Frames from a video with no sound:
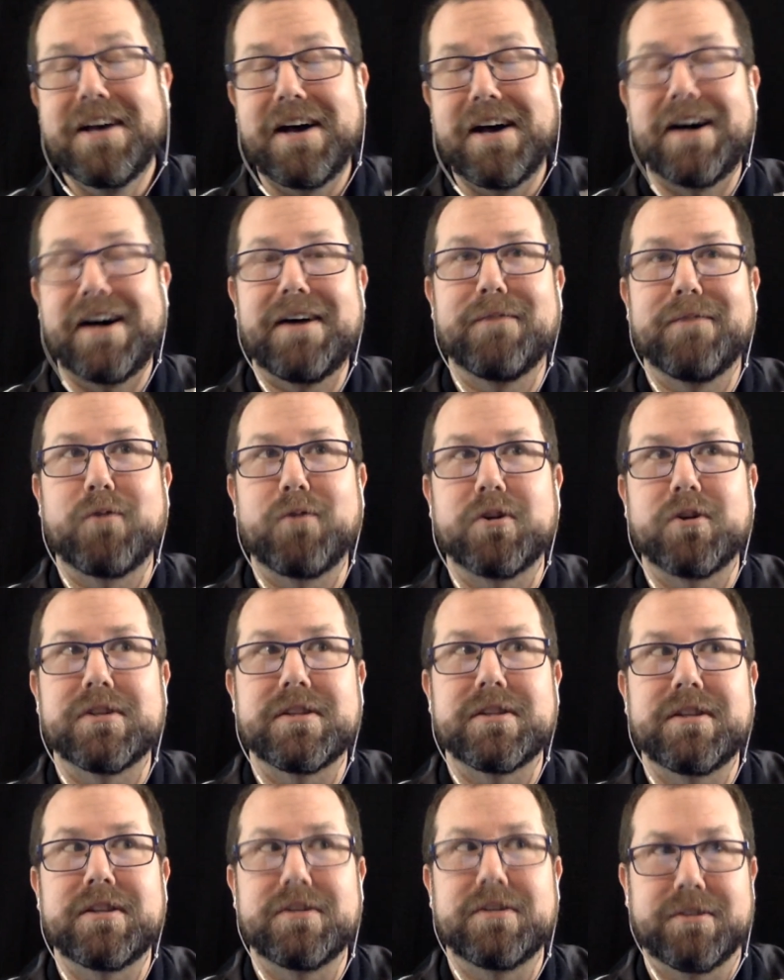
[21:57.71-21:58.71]
Of
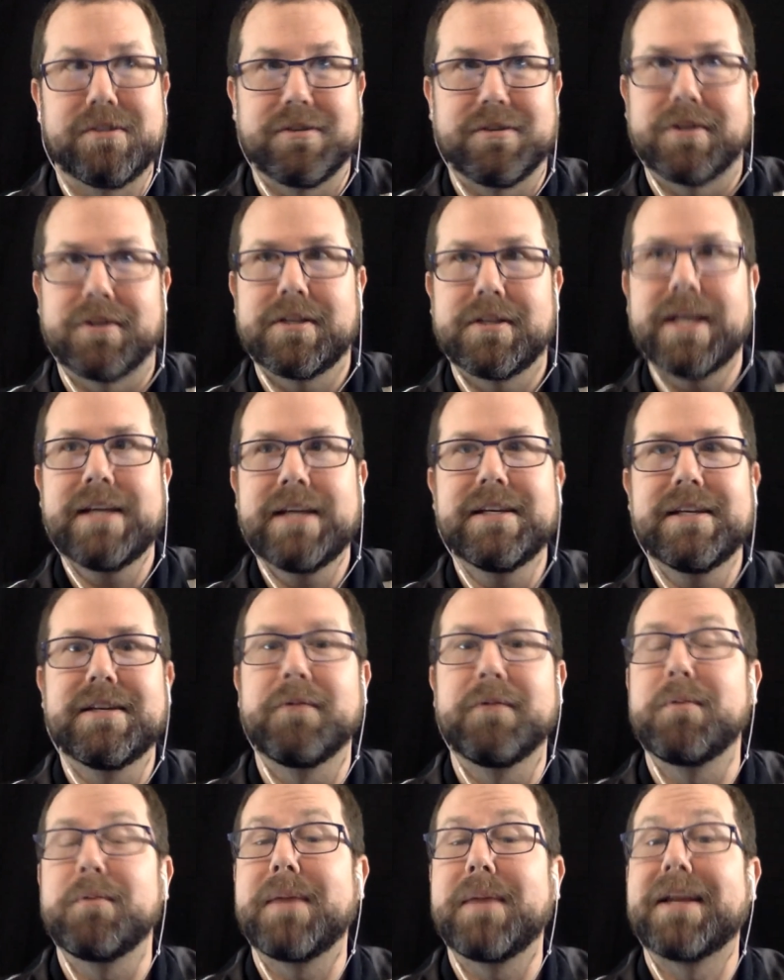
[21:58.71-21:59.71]
course, there's no such thing.
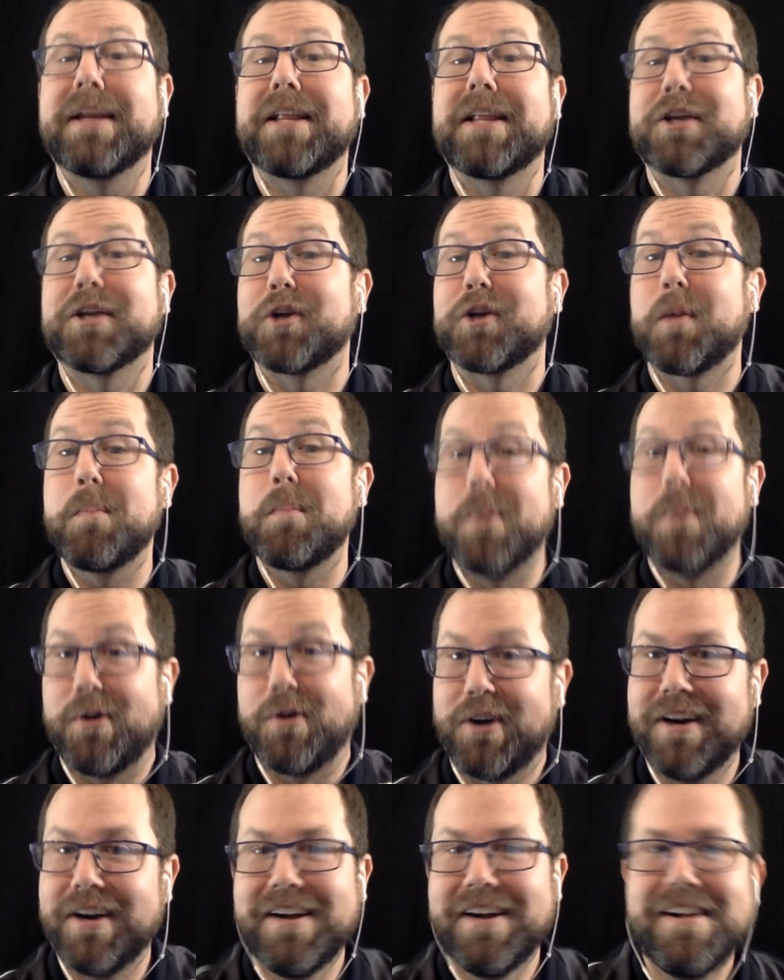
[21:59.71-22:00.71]
It would be an electric
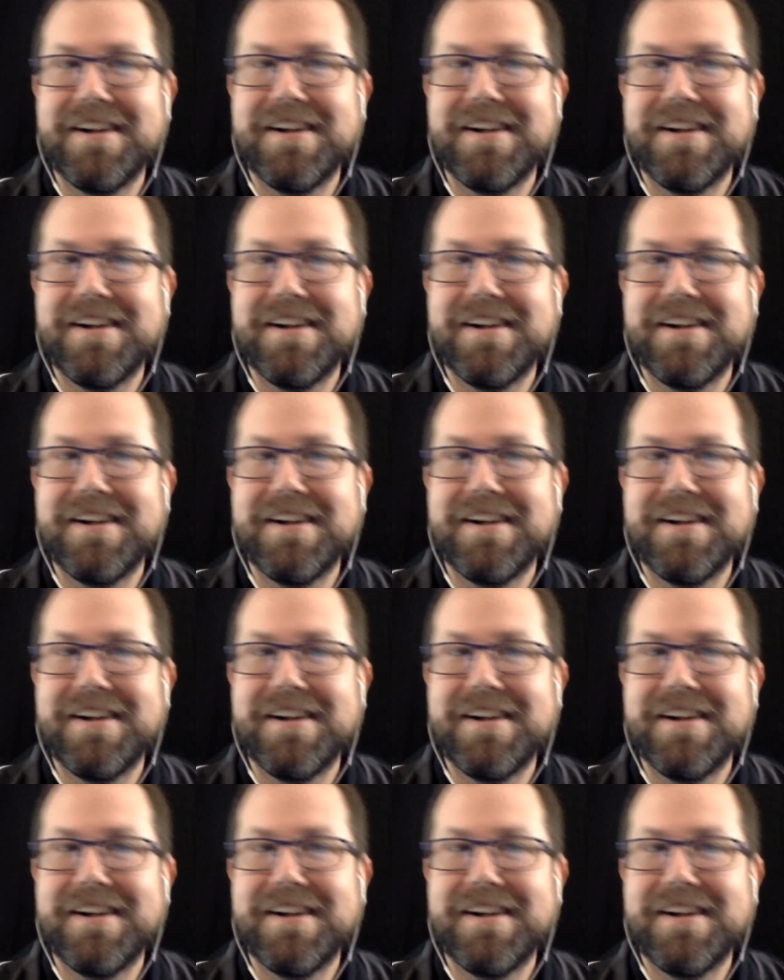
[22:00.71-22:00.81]
motor.